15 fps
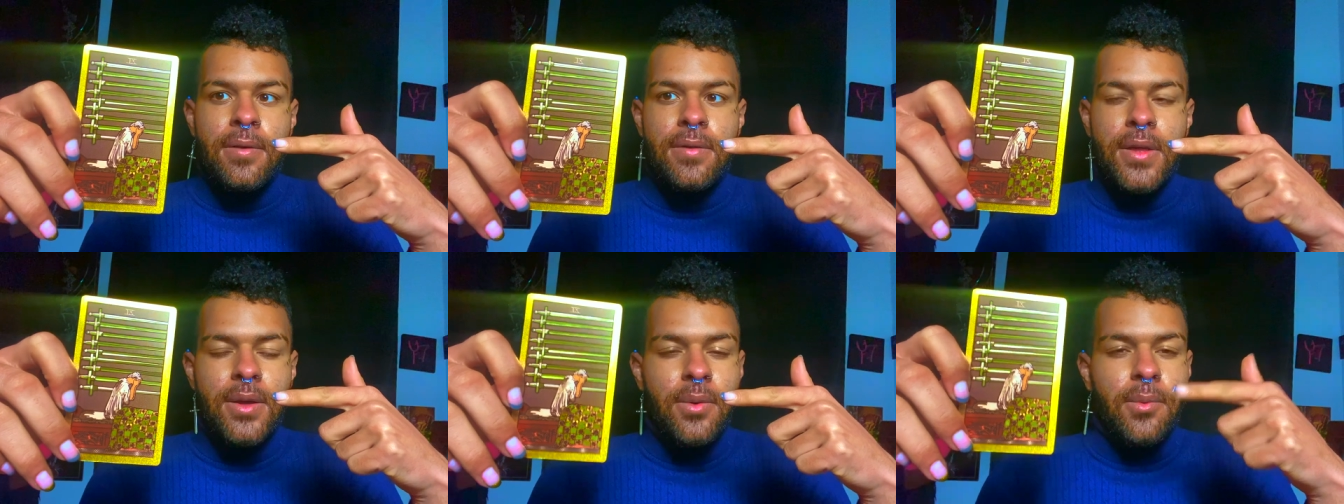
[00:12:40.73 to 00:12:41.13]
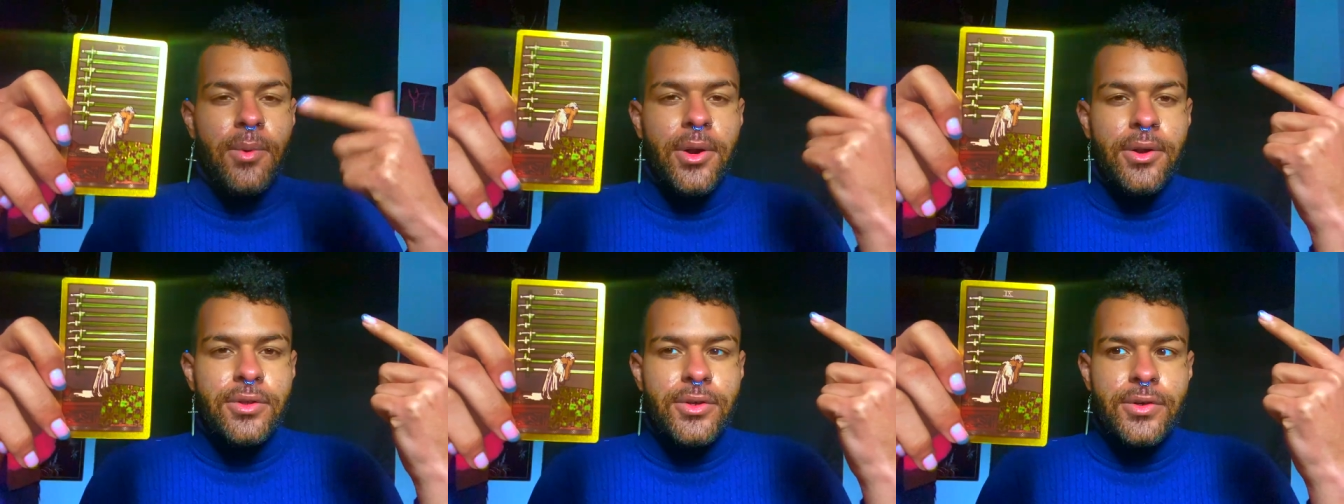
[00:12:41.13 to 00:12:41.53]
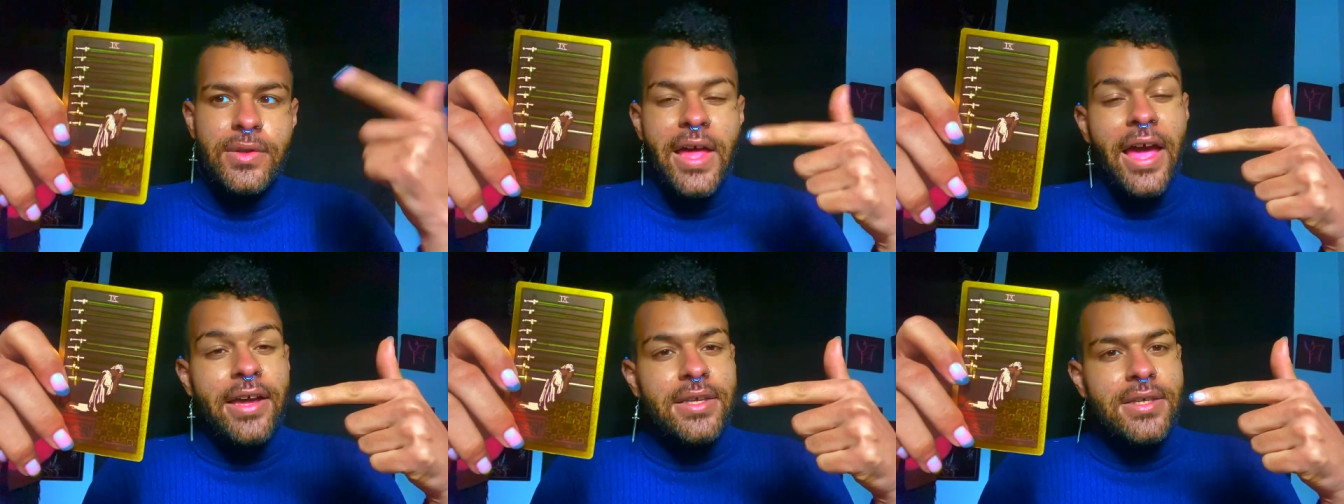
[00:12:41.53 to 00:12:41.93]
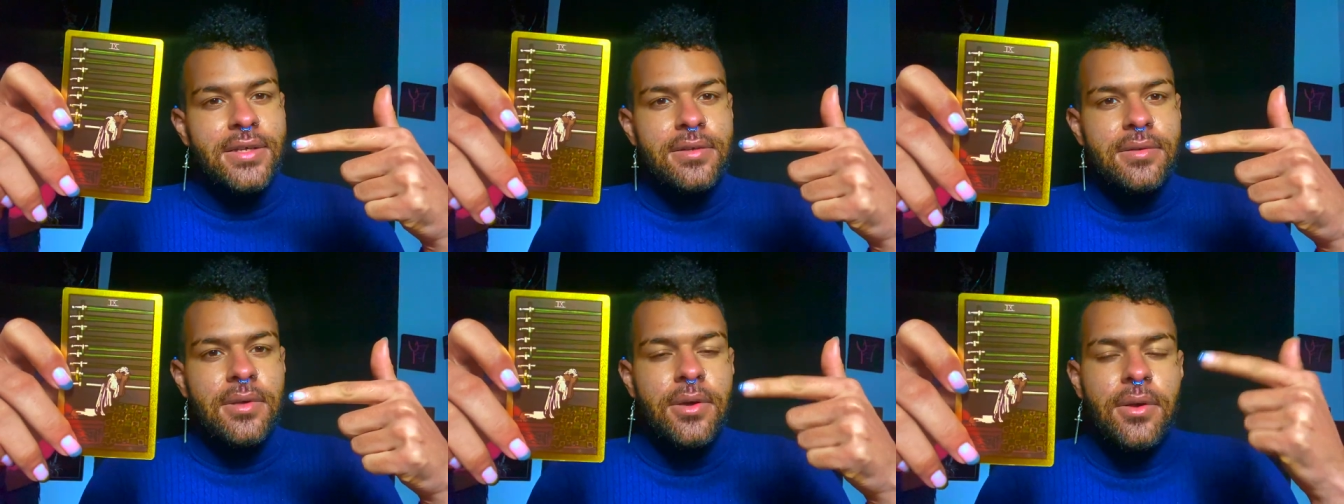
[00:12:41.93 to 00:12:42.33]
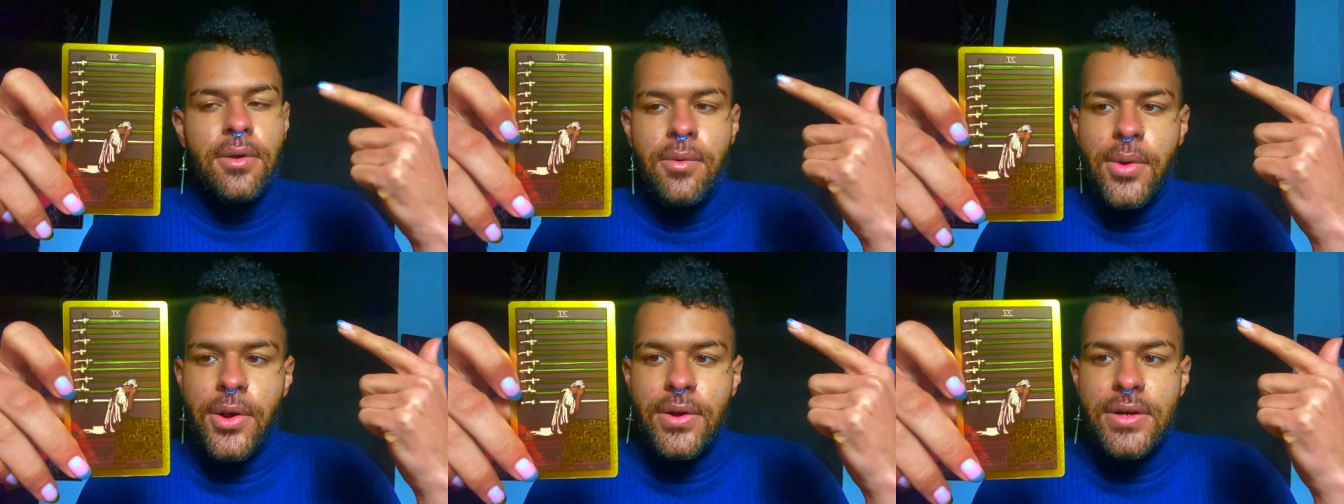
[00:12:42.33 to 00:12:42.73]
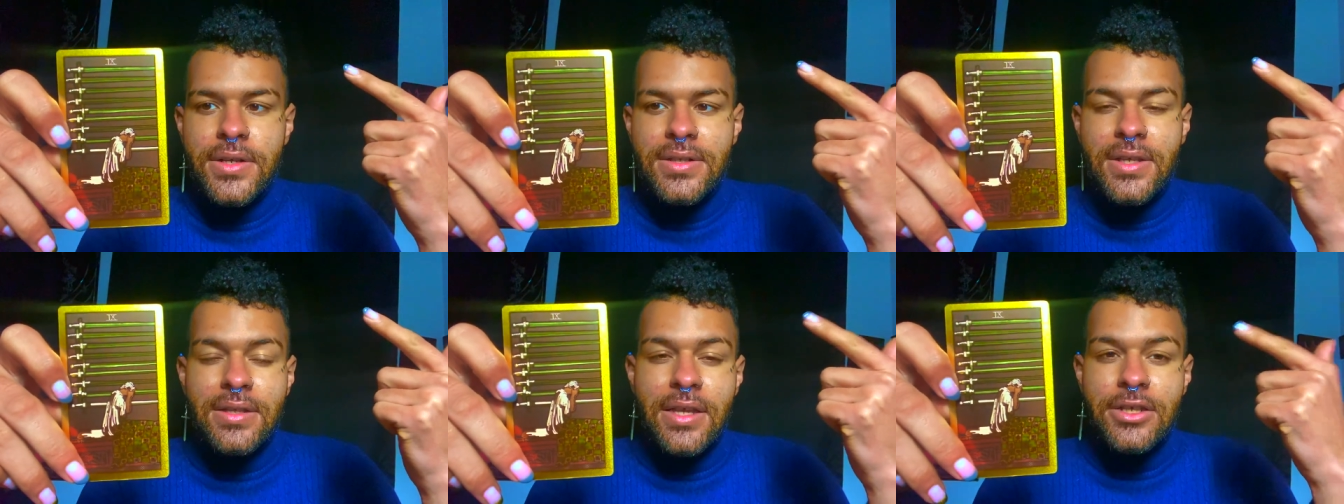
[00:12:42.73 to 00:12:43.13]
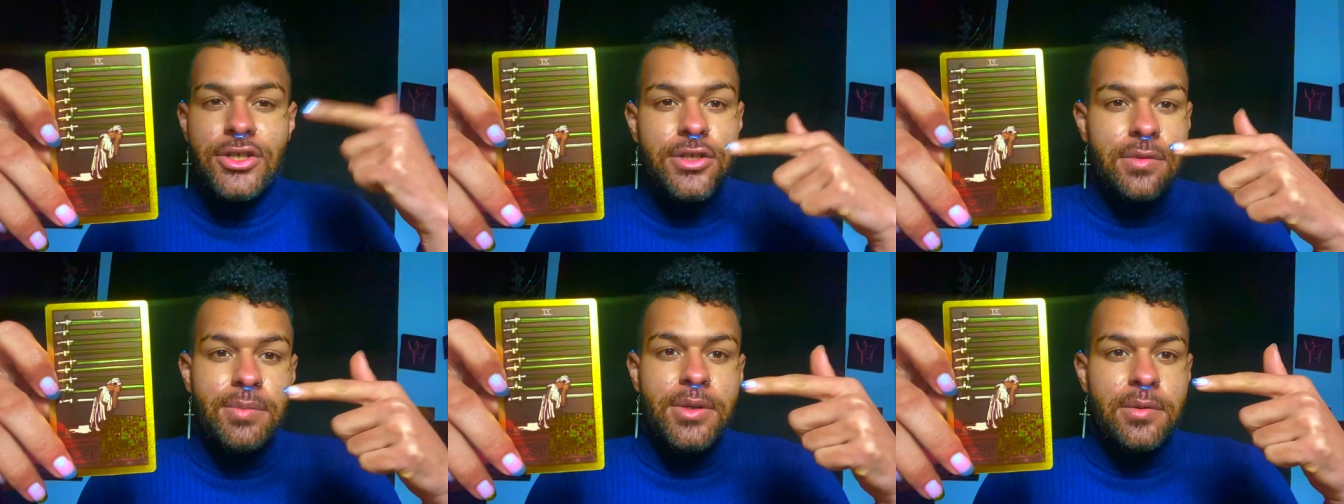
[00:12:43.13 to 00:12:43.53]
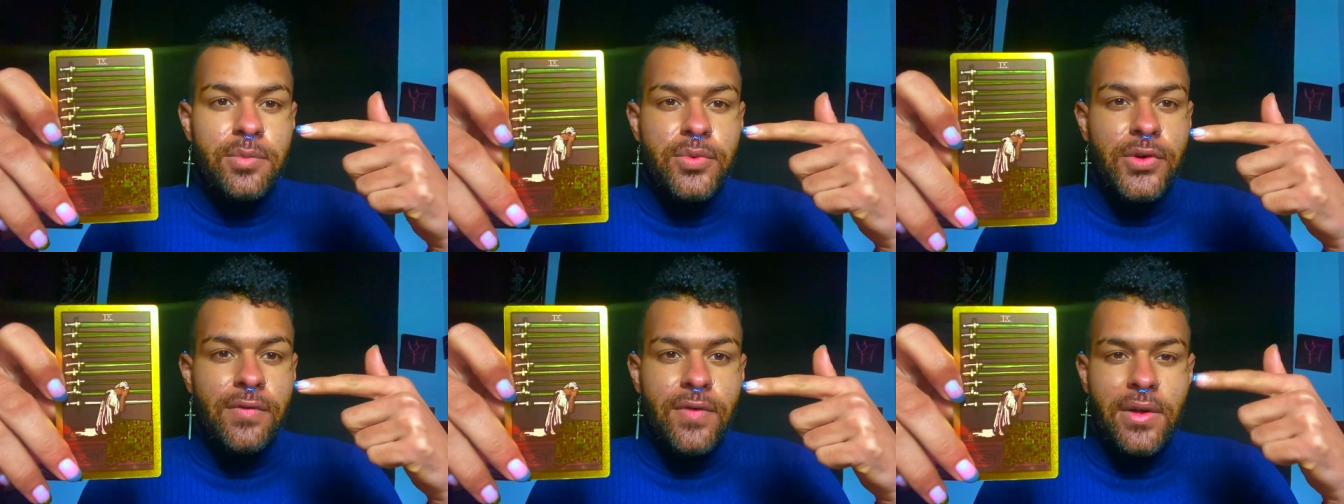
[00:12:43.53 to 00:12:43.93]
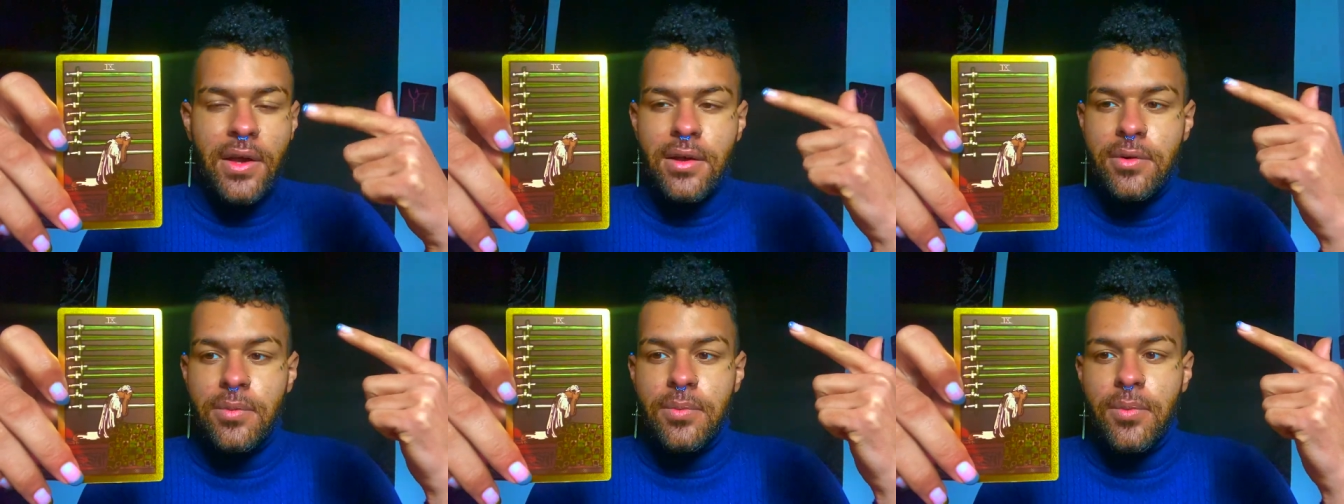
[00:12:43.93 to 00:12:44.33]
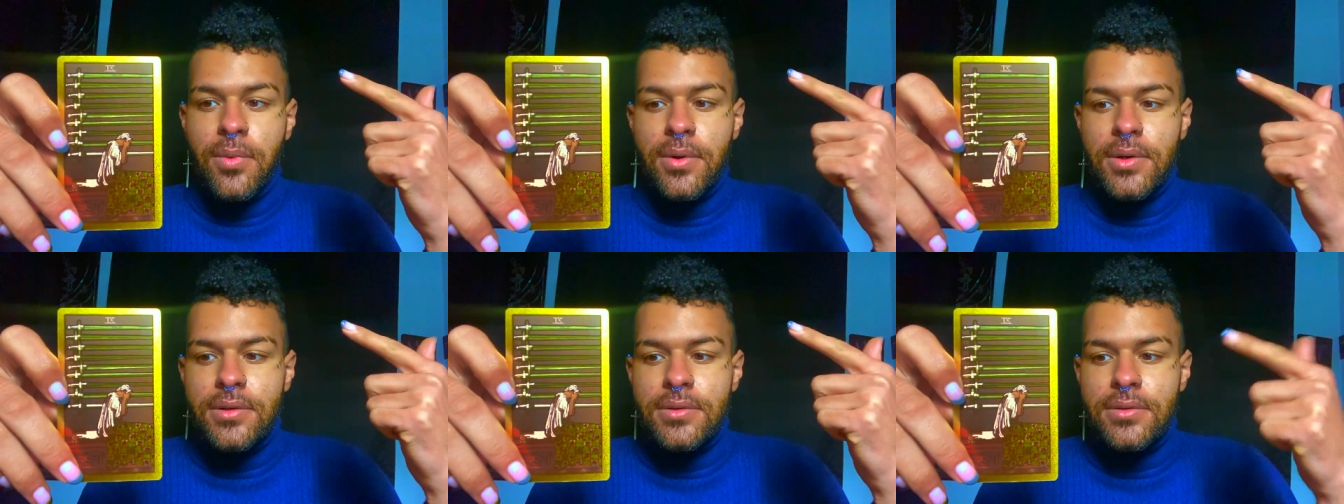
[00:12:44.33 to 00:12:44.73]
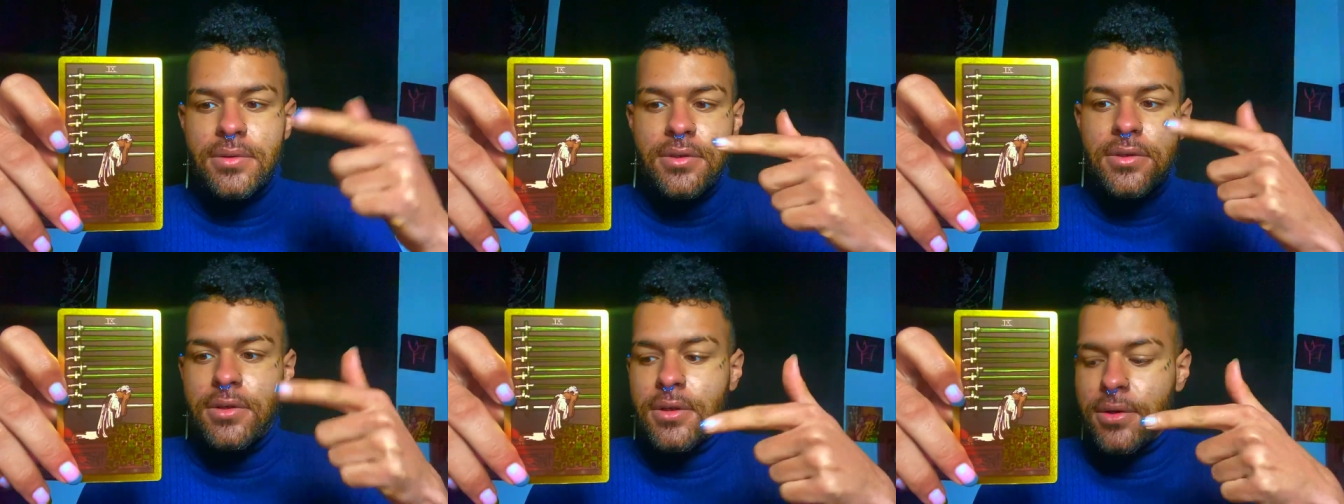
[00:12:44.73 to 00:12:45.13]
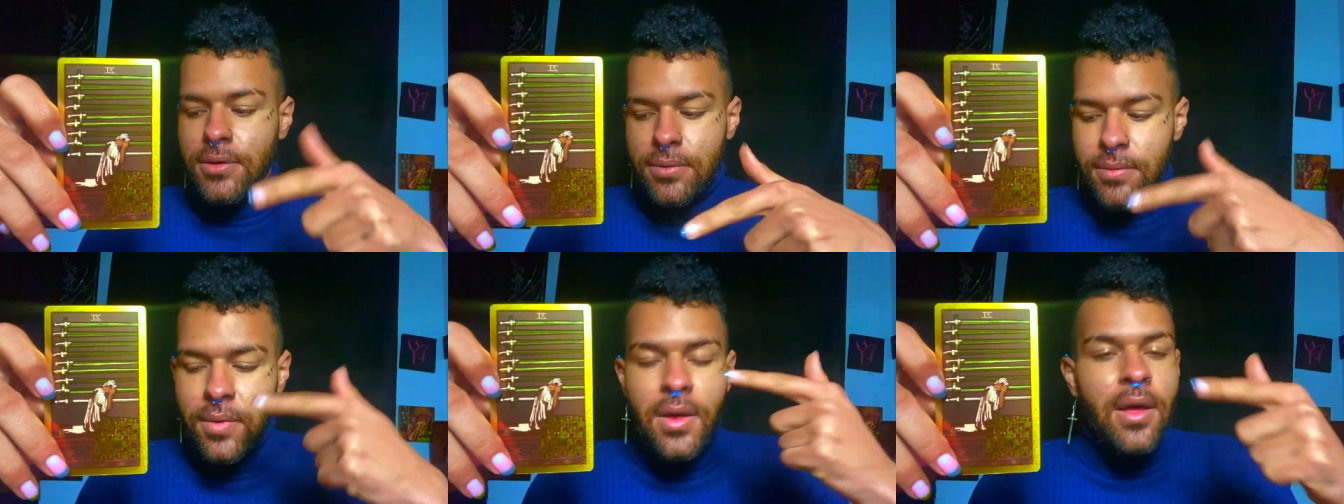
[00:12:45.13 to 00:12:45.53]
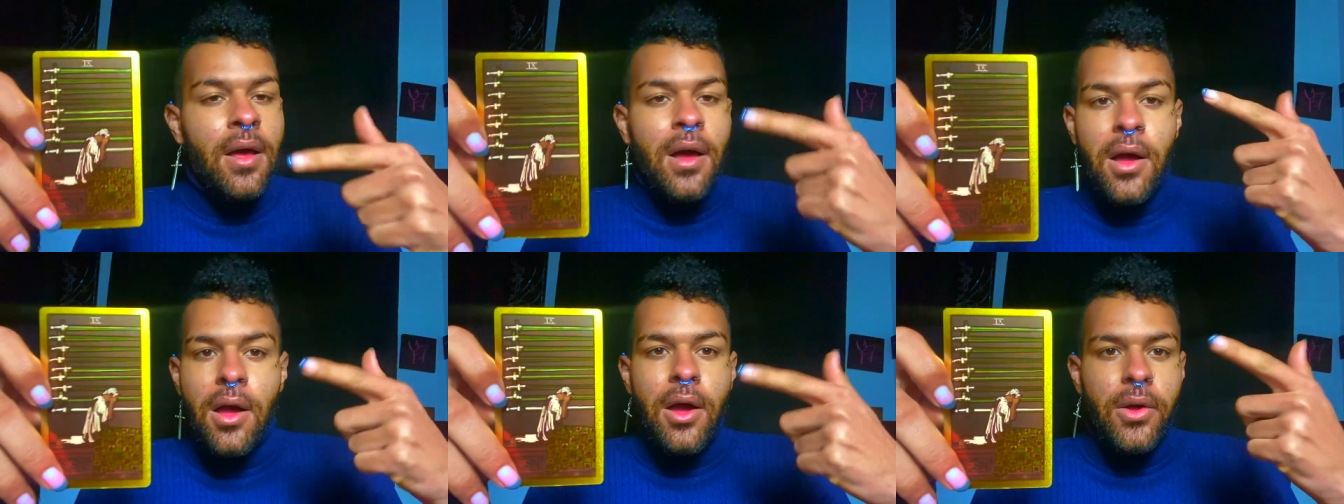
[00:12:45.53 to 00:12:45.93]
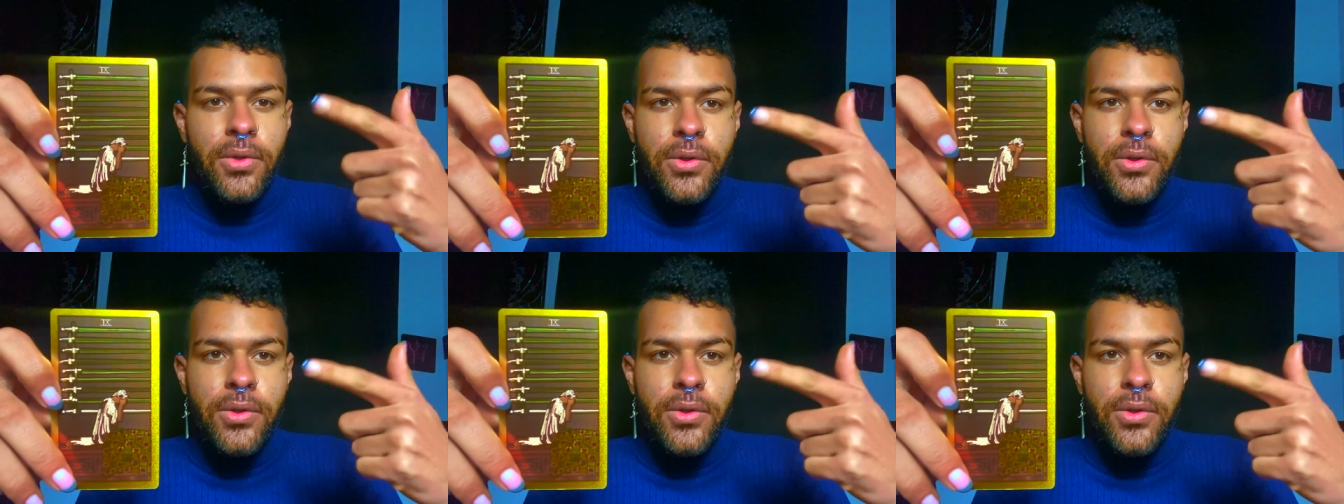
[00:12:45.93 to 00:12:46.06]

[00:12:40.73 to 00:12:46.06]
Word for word: like where they're lacking or where it is that they should be improving on and what you know all